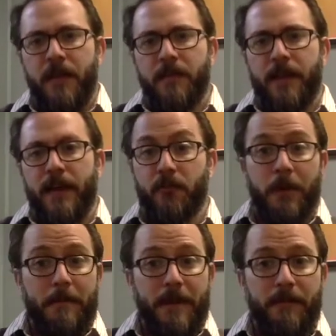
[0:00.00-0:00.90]
That's what
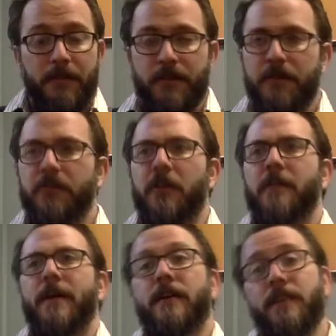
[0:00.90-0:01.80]
metaphysics is all
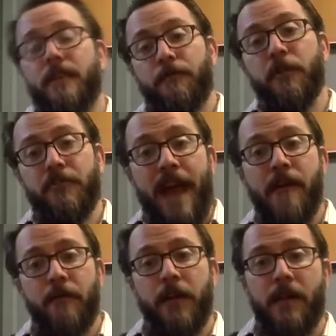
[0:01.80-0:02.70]
about. And the first
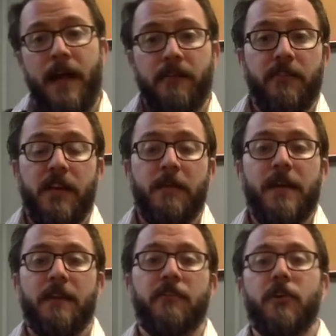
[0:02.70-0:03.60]
half of the class is going to be
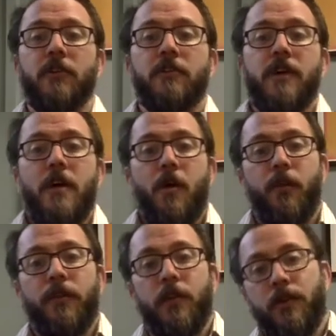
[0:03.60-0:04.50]
concerned
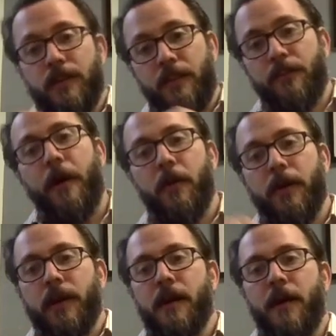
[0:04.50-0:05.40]
with a unit that's
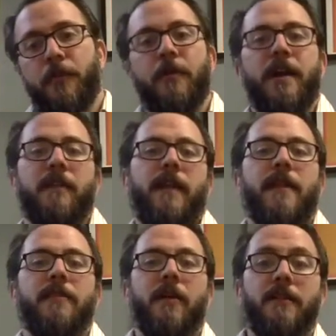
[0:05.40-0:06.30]
following a thread in that
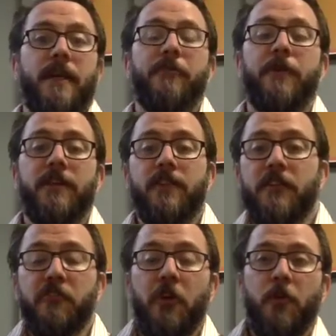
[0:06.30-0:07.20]
thought. That thread is going
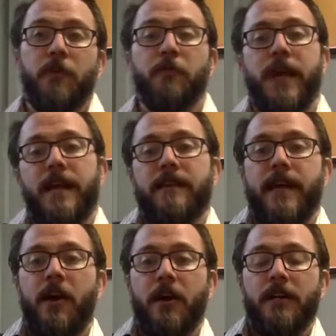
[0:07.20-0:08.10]
to start with René
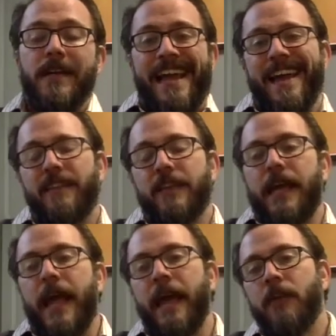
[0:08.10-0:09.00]
Descartes, and it's going
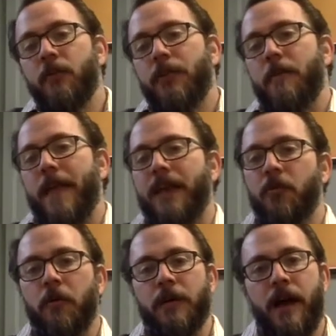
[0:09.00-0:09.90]
to end with
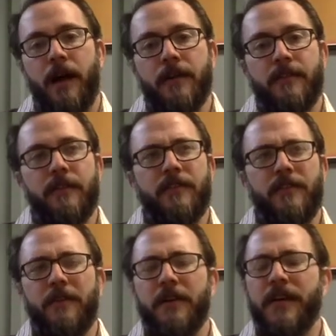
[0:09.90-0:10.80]
Immanuel Kant. And there's
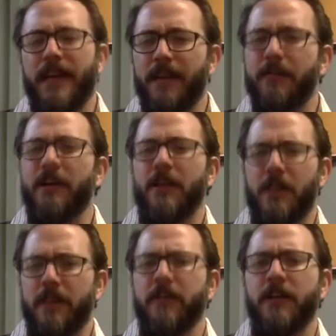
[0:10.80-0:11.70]
a very kind of
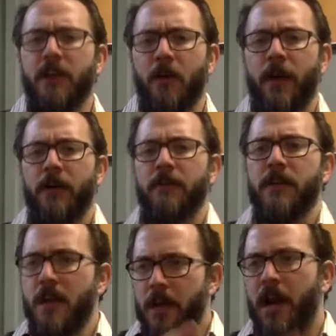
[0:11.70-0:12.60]
clear and coherent
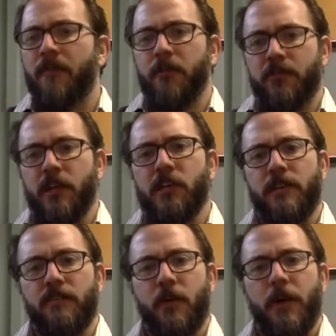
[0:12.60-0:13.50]
conversation
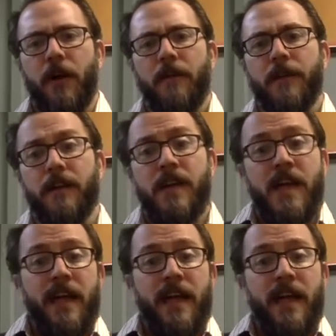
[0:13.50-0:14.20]
that's going on there.